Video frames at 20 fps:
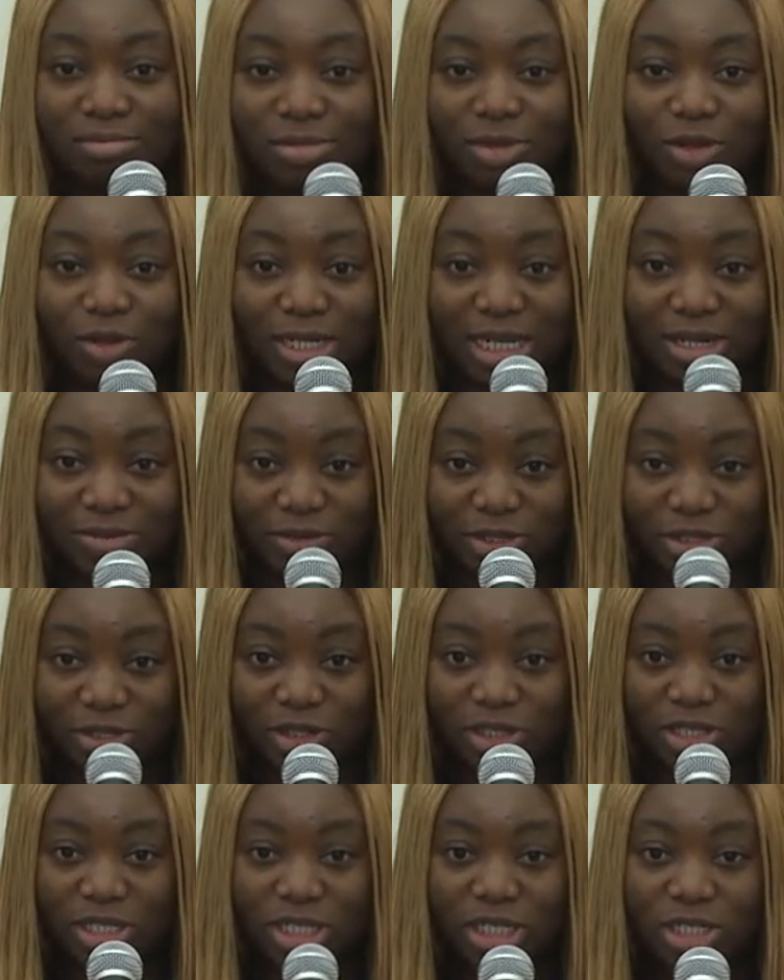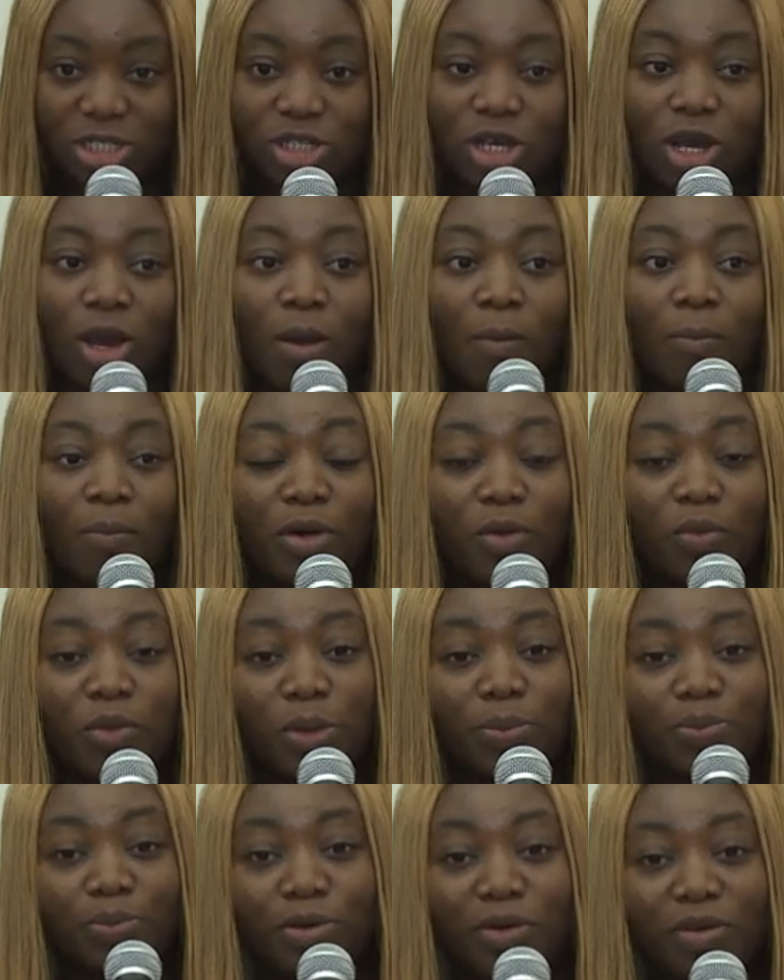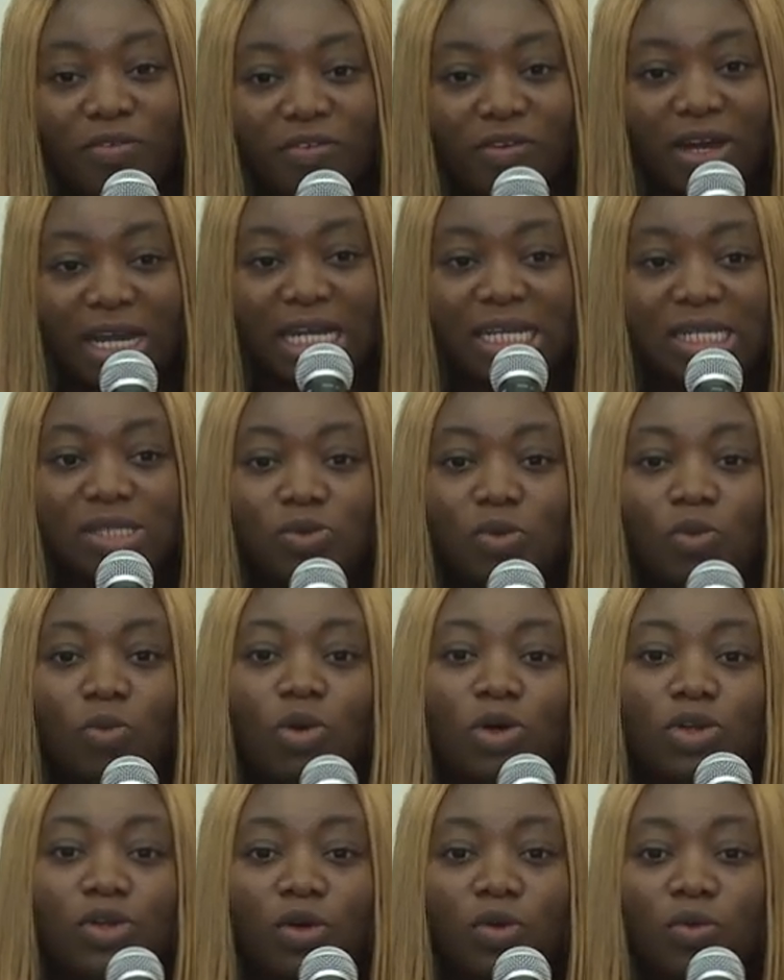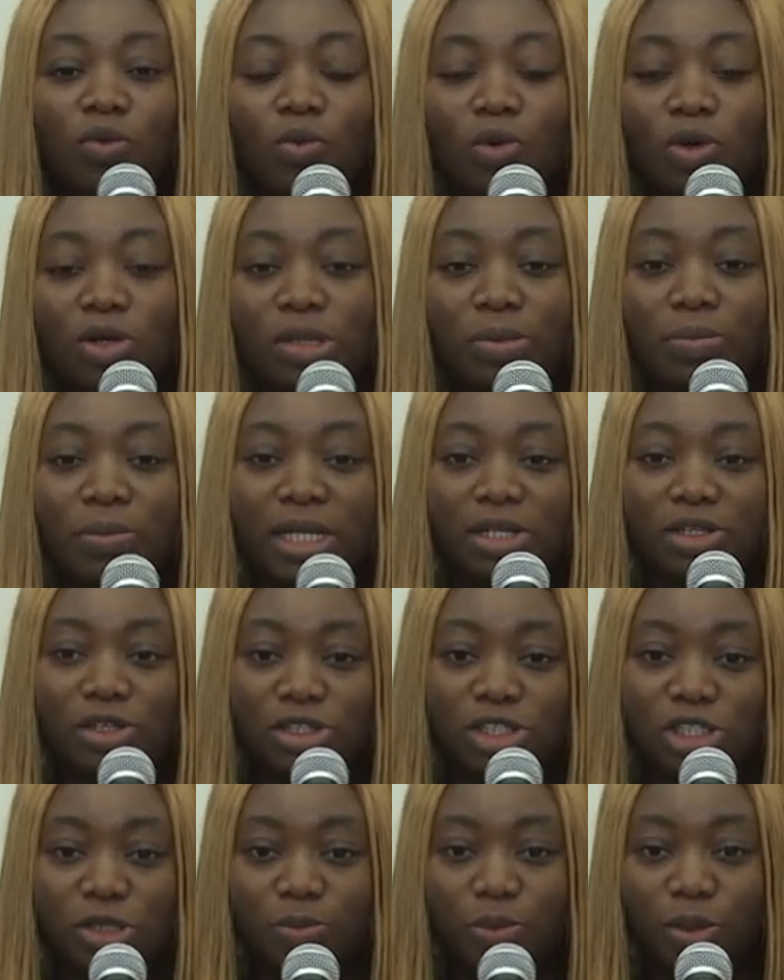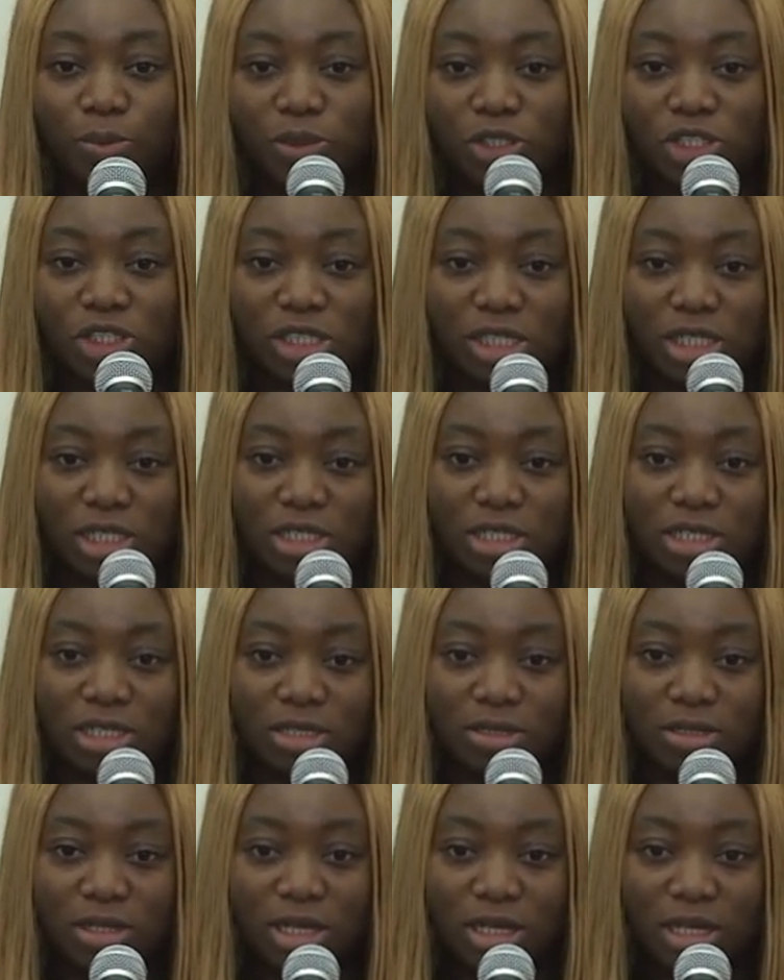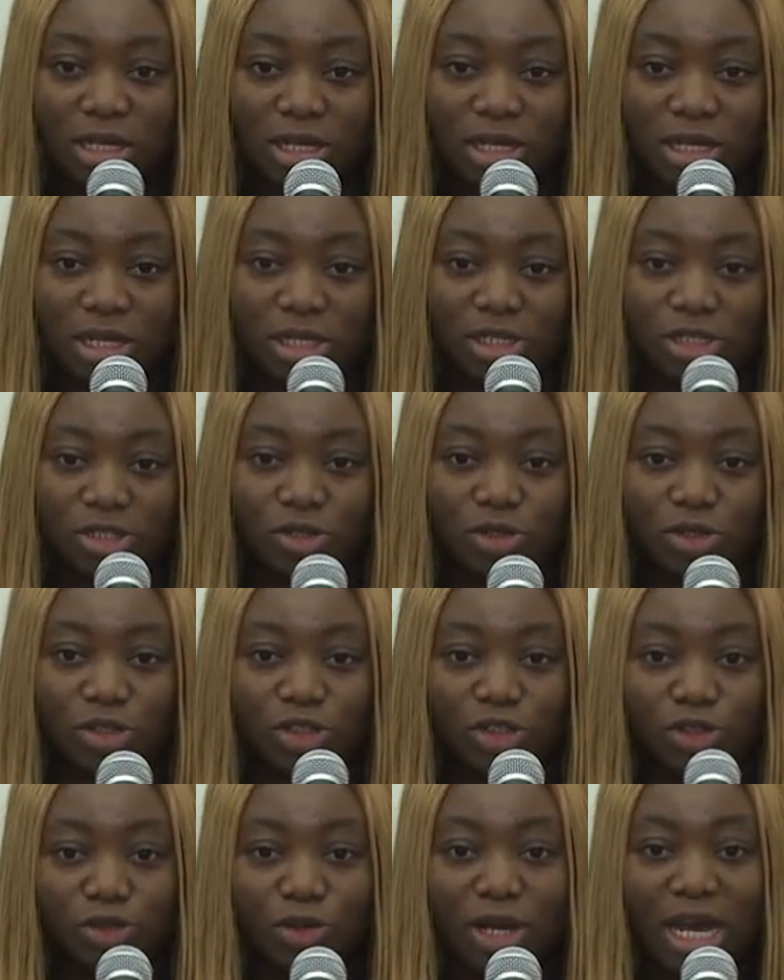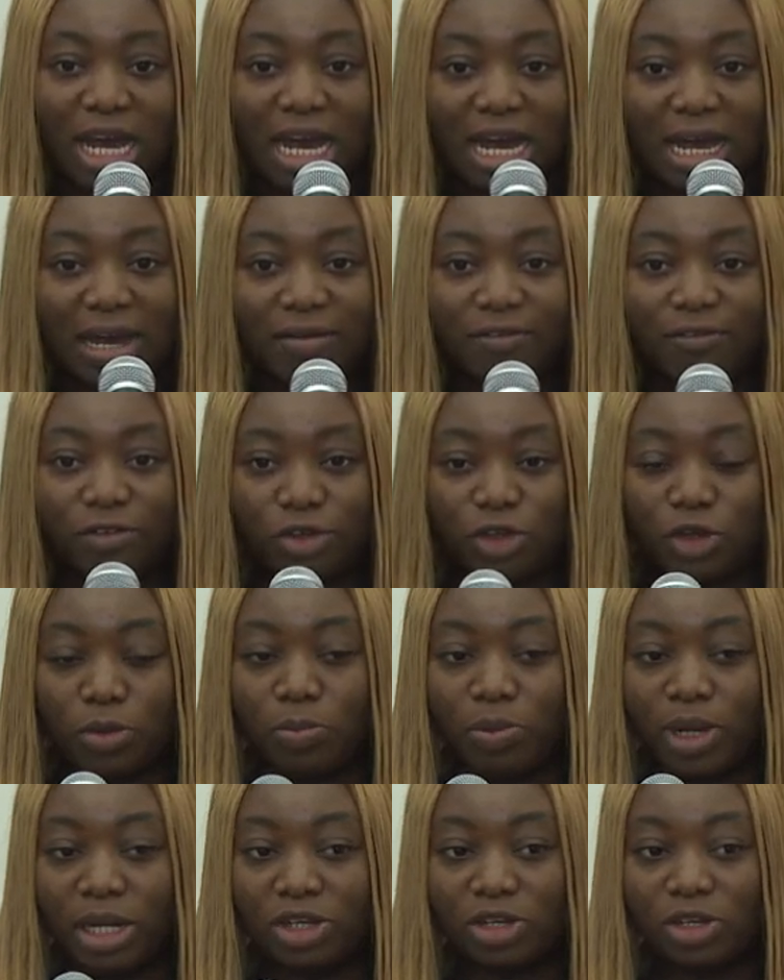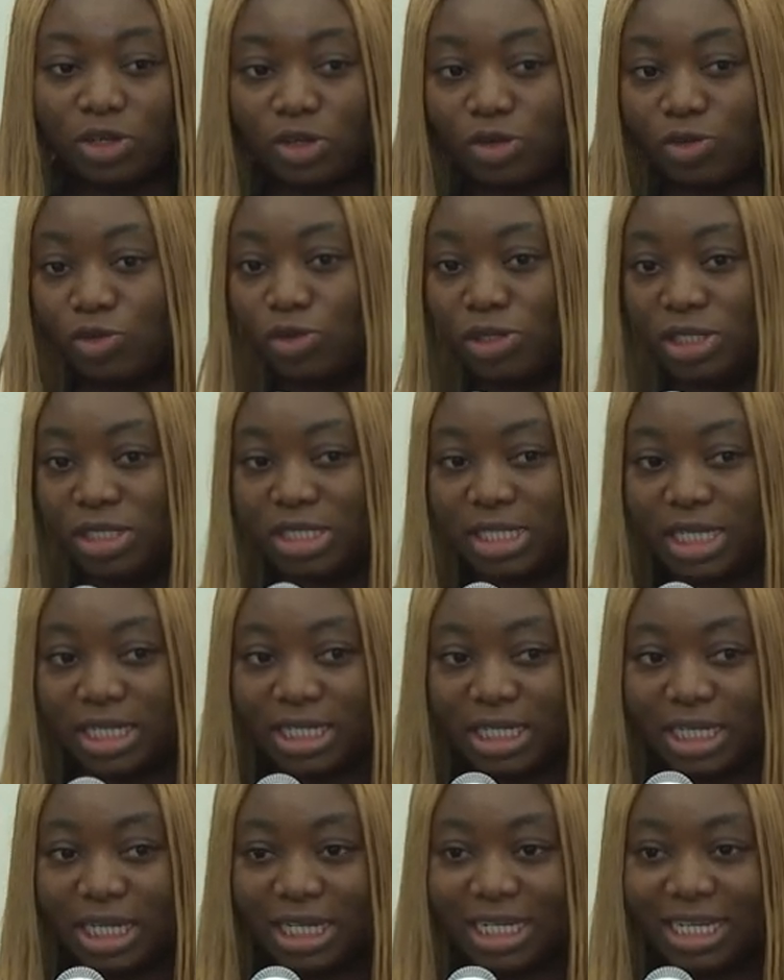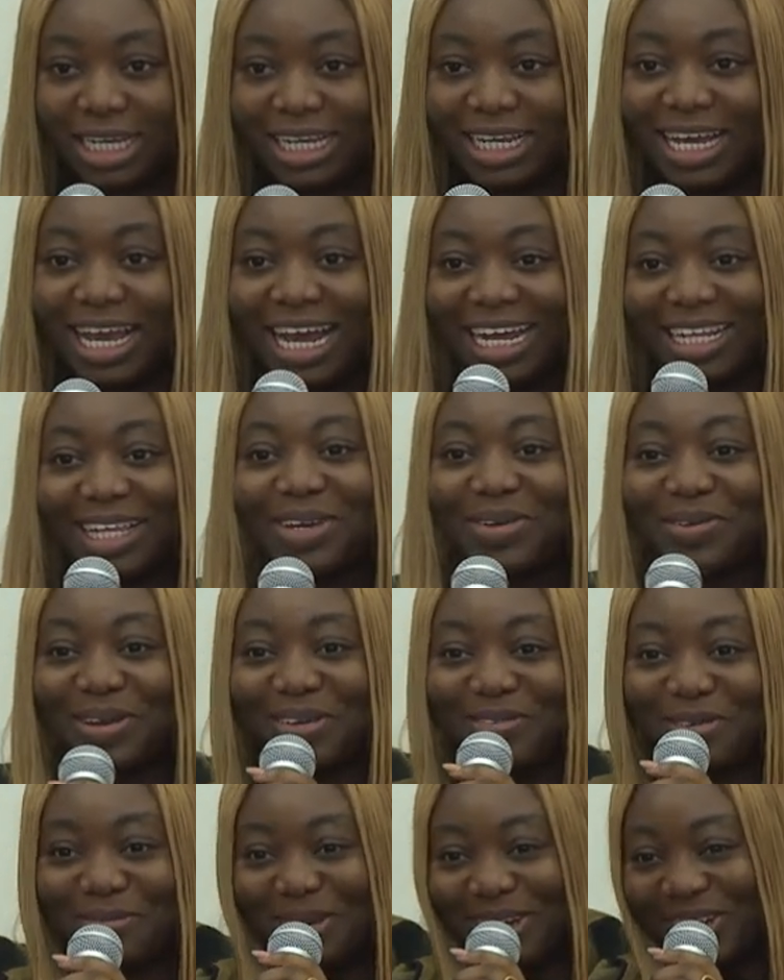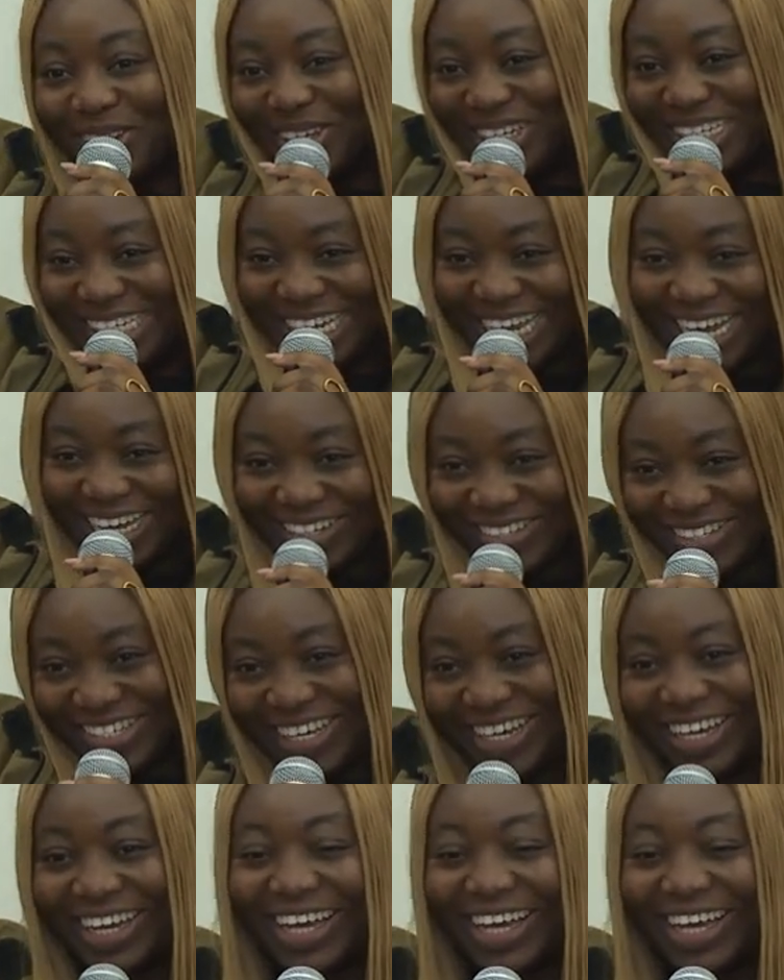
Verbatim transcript: other resources, but we provide one-on-one -on -one mentorship opportunity. So you have your mentor who is dedicated. I think we have a mentor in the house.